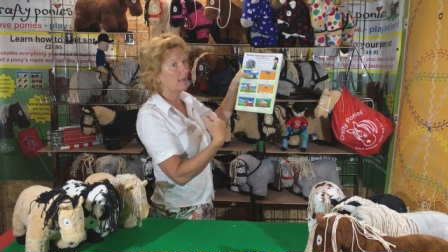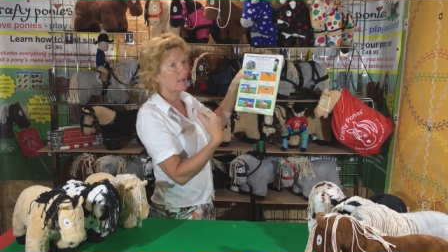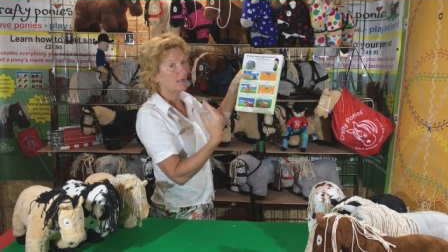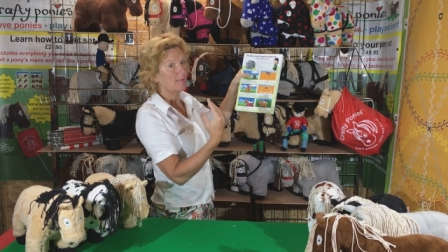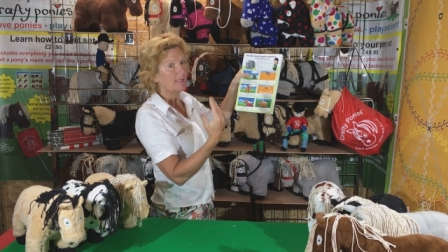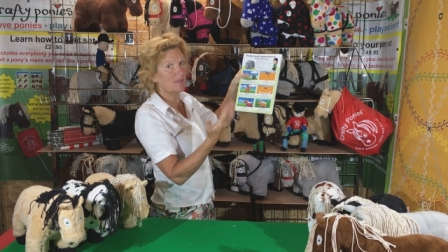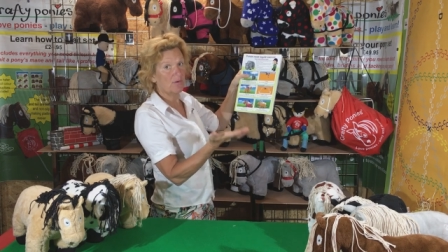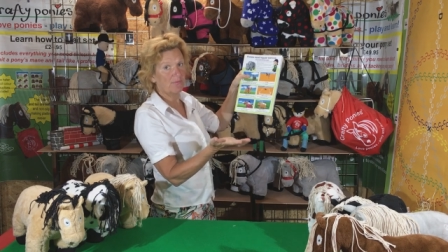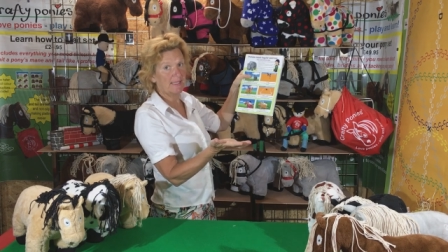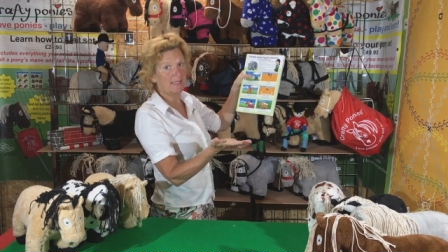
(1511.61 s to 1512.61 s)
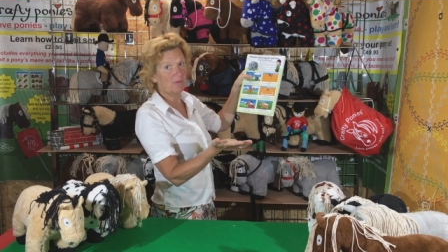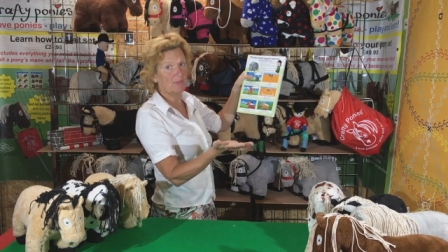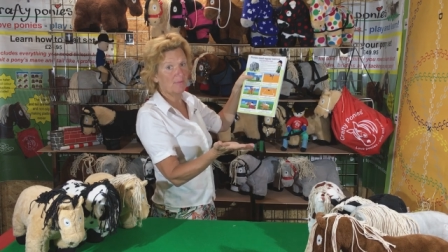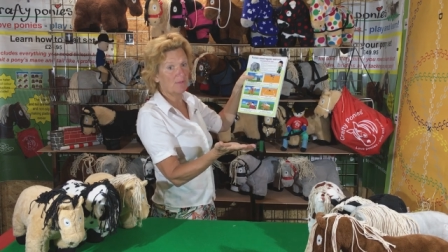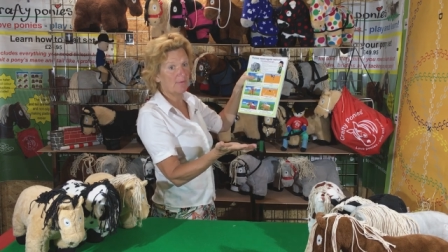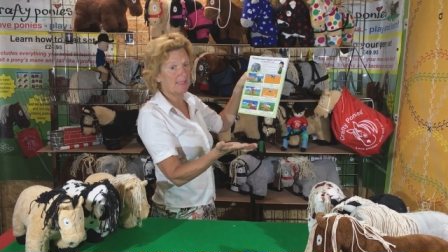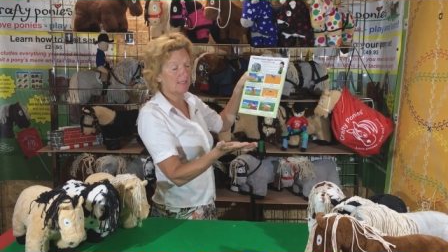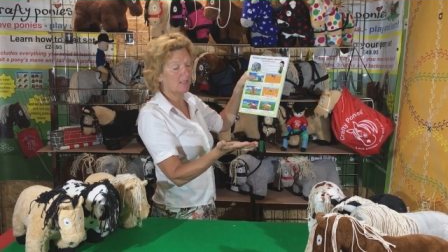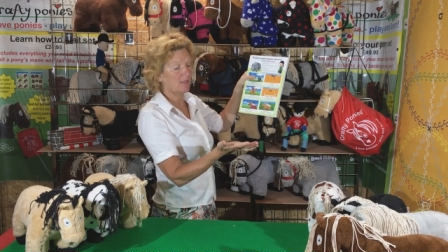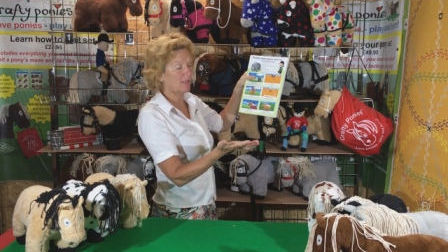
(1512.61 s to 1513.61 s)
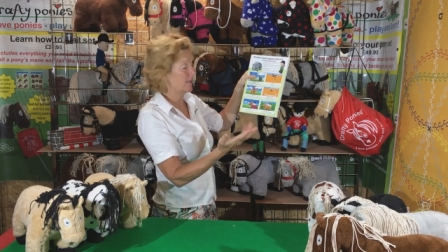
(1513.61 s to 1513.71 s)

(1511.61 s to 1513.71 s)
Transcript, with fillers: Um, he's not fit enough to be ridden